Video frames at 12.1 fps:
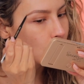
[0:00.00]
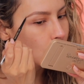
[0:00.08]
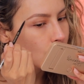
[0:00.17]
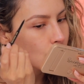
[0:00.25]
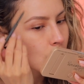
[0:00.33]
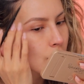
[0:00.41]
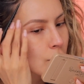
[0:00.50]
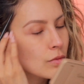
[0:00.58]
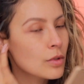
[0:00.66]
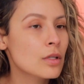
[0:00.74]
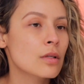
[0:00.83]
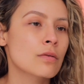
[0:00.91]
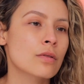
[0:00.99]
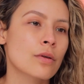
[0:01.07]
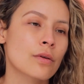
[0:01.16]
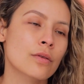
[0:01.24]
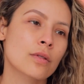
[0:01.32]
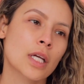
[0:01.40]
I wish I was one of those
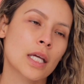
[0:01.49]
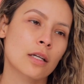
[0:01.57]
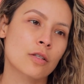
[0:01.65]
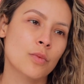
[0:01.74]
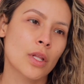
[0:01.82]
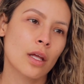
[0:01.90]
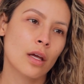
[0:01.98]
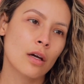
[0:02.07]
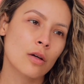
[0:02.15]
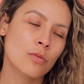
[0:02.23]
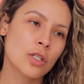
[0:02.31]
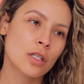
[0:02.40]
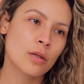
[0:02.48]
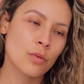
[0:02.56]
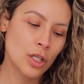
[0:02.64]
girls that could just be like, oh, I'm just gonna